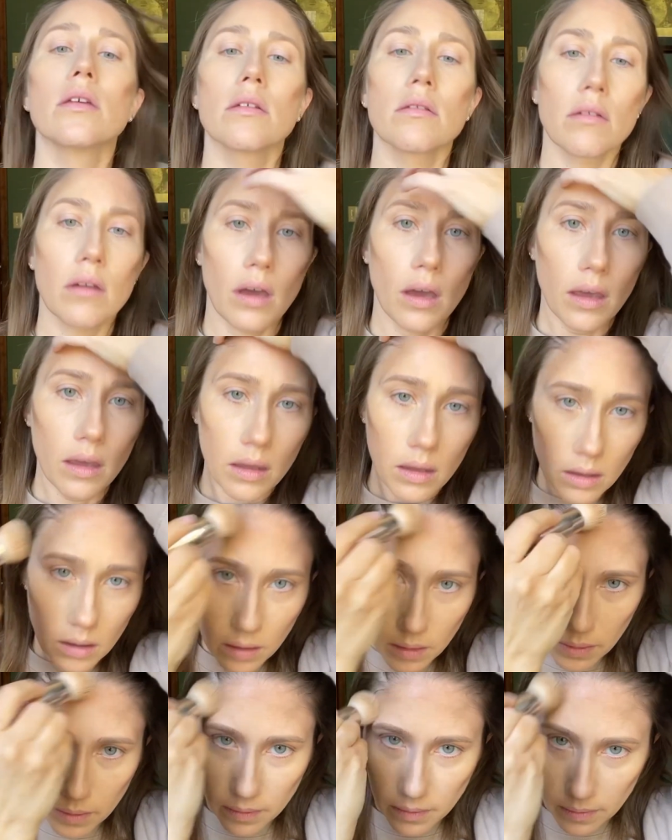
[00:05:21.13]
Okay,
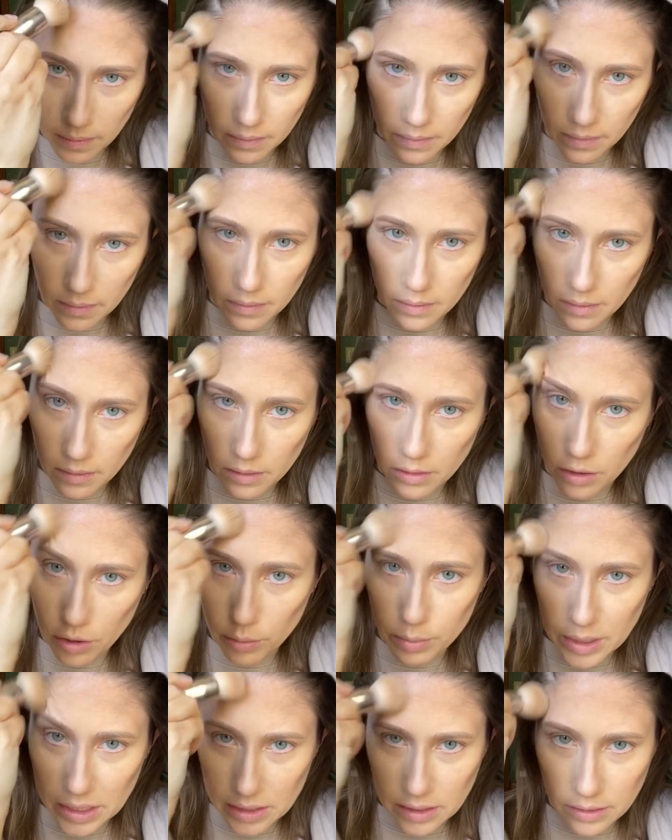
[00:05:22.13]
no
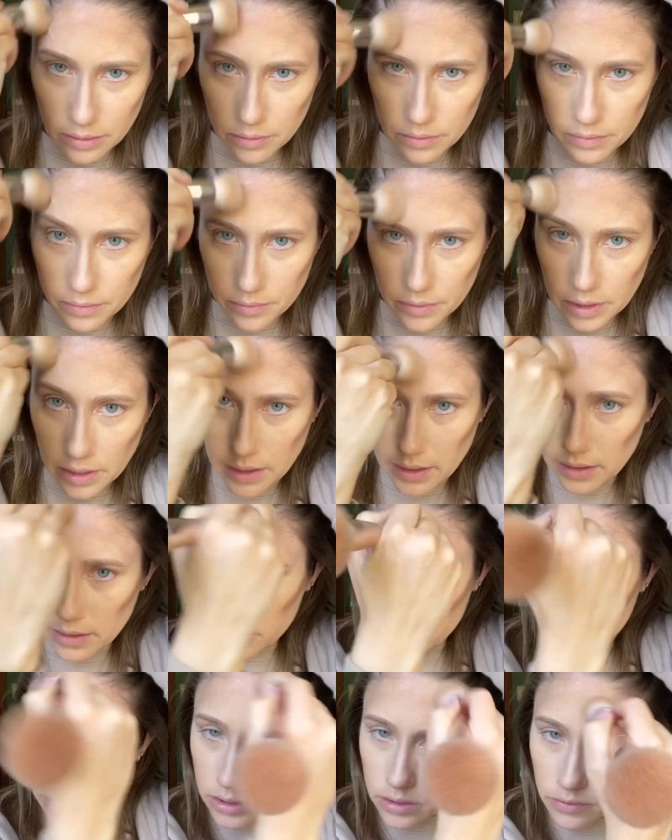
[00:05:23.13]
big deal. Okay,
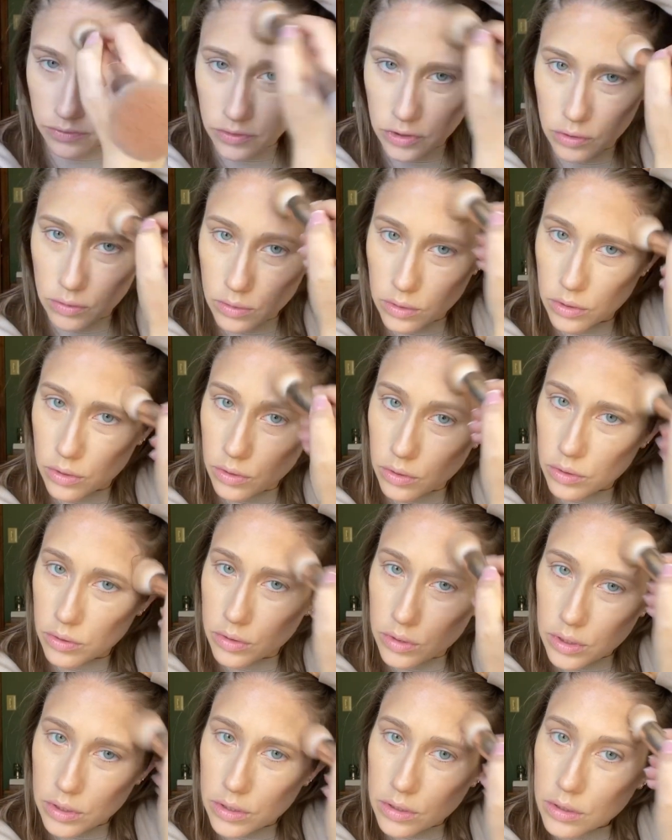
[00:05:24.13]
just a few
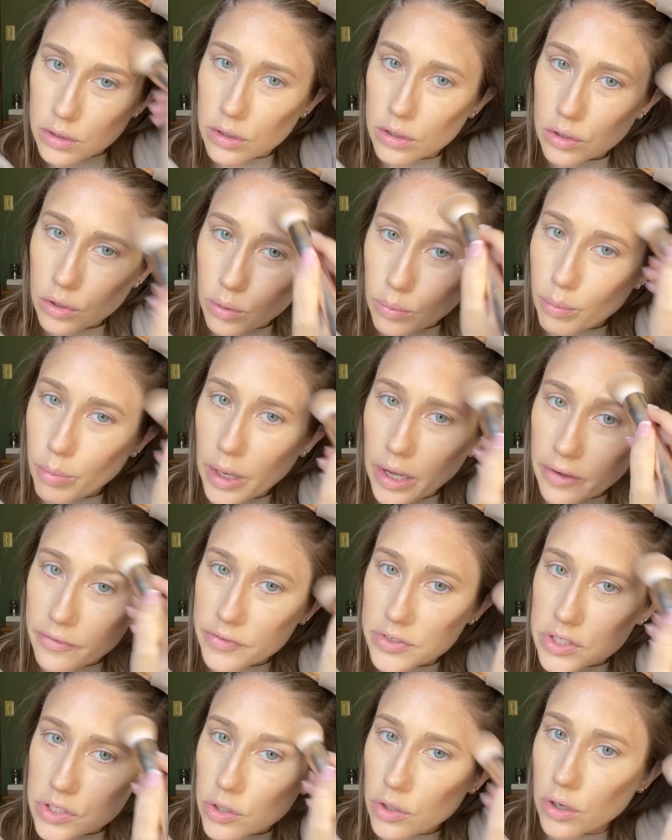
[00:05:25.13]
little
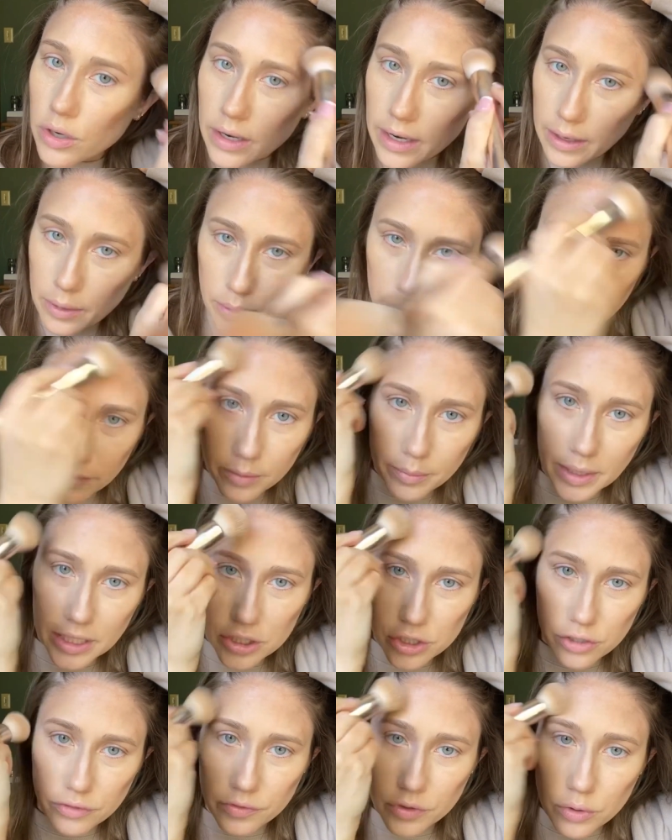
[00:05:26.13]
buffs or however
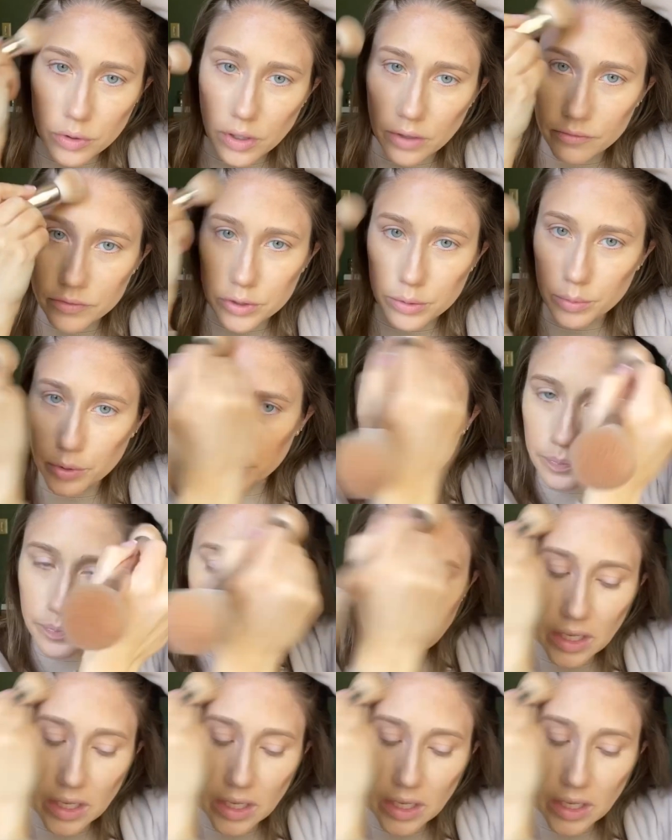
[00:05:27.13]
makes you feel comfortable.